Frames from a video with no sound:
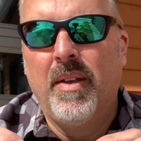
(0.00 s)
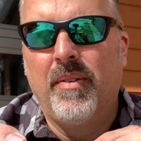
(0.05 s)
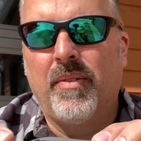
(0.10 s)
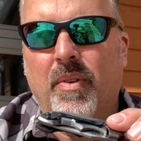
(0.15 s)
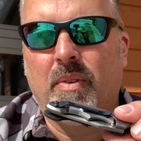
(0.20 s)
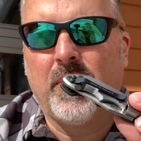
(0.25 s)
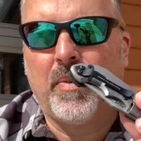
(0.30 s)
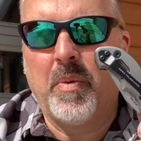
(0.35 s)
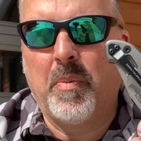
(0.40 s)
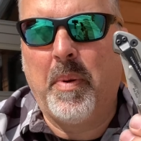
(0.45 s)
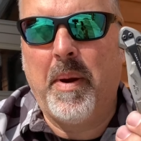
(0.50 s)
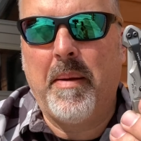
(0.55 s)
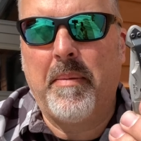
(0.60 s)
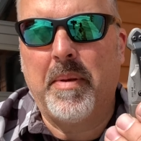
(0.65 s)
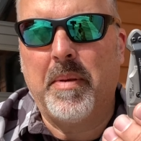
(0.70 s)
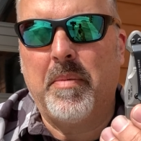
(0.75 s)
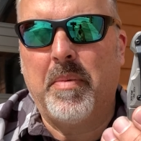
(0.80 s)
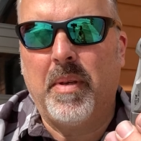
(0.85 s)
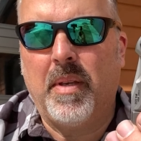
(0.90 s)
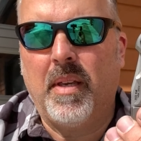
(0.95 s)
So this will
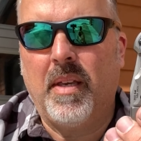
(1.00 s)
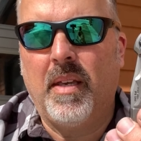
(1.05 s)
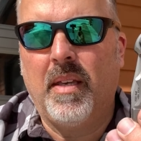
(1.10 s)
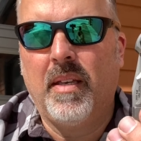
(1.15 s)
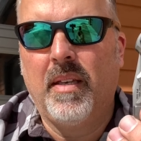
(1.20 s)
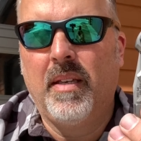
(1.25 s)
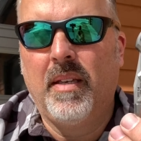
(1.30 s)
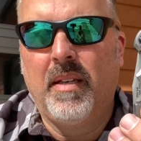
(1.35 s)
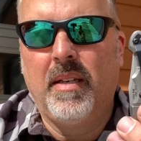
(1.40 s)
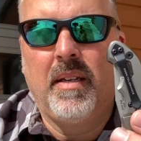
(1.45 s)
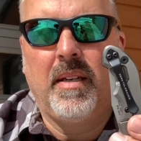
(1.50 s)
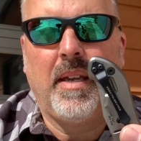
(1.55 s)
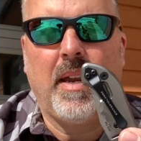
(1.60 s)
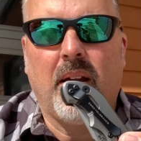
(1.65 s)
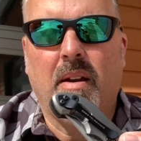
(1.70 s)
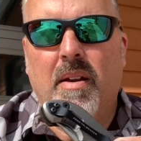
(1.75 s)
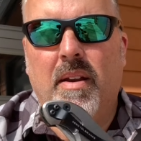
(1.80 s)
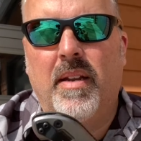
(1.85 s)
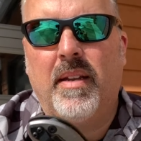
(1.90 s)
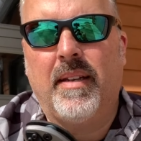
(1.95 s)
probably be
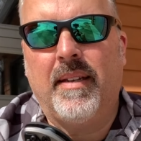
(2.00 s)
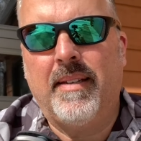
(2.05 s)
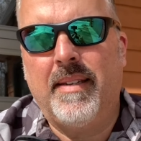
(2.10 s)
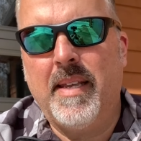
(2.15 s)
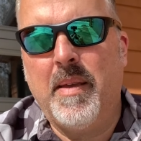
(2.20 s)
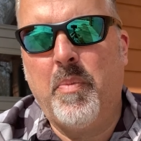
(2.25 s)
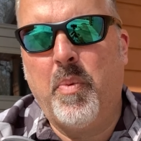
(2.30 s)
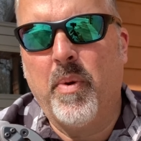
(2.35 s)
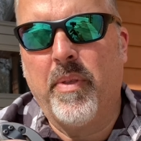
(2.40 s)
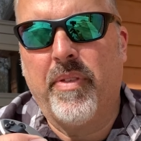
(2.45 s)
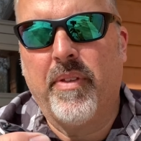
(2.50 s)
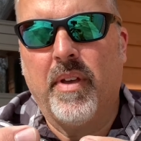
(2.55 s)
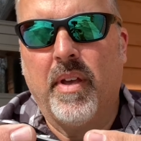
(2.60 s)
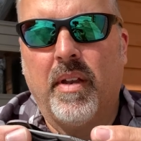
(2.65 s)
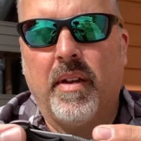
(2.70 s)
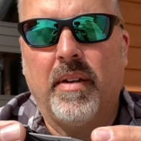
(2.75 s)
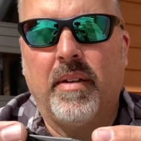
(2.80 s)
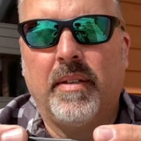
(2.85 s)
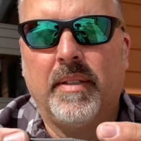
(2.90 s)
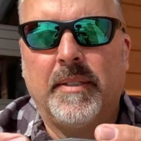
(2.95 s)
carried deep
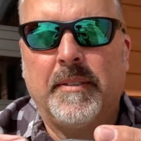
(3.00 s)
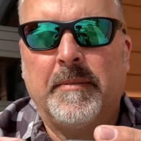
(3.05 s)
within.